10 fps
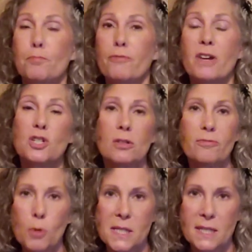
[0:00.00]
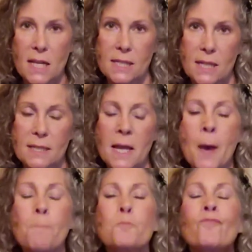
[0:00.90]
professional voice lessons
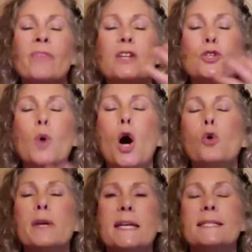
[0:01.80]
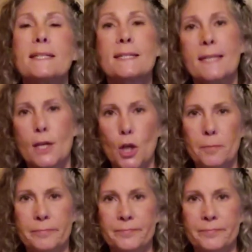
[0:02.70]
to hone his skill.